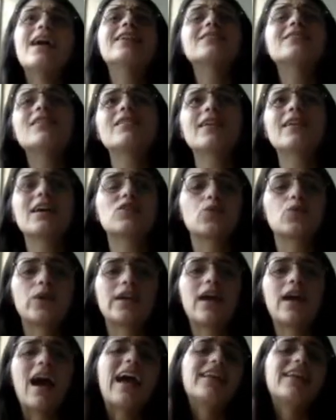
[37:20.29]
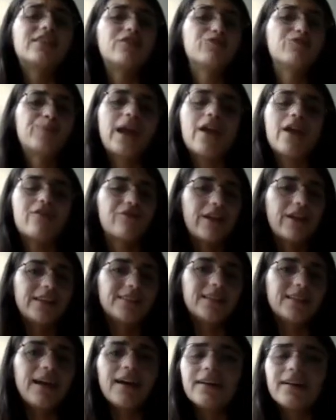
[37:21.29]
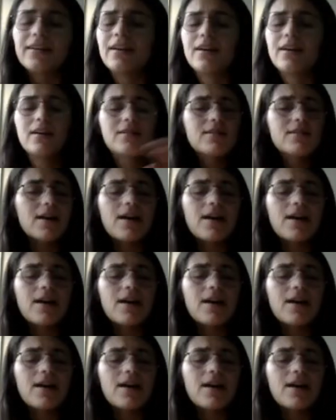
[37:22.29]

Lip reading: As long as we kind of paraphrase that,